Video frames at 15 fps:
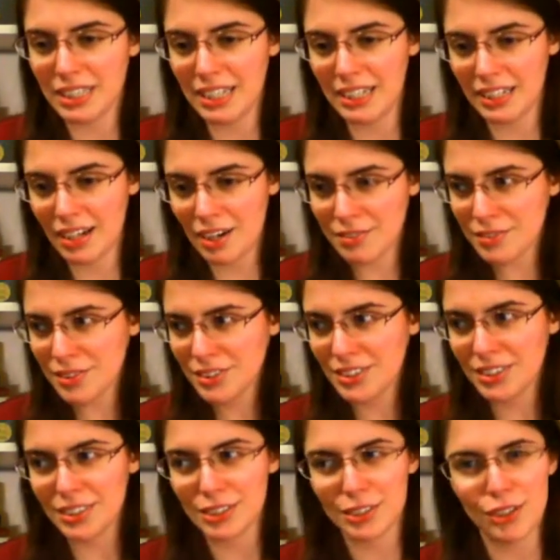It covers
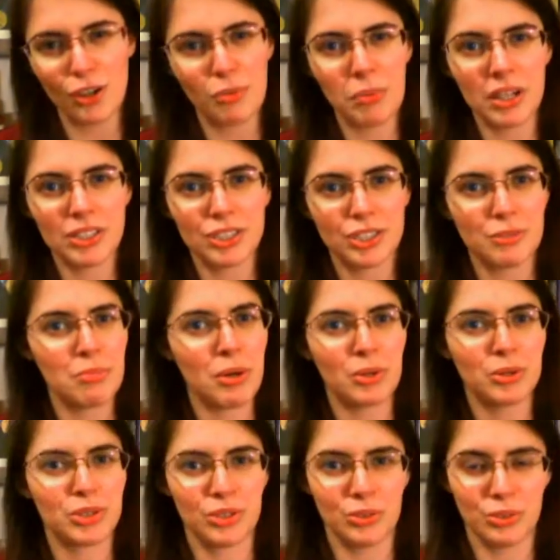so much
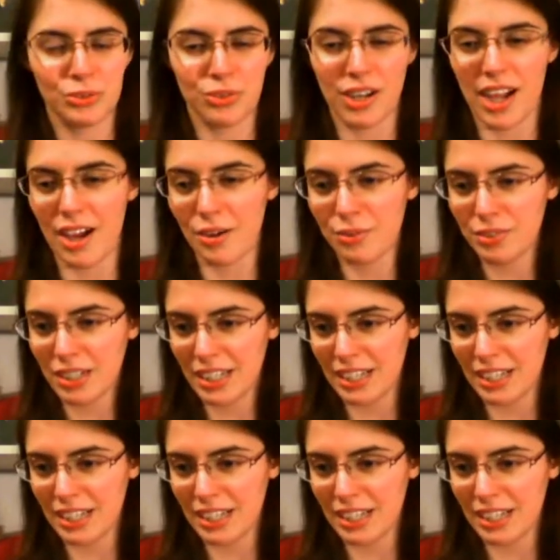emotional ground.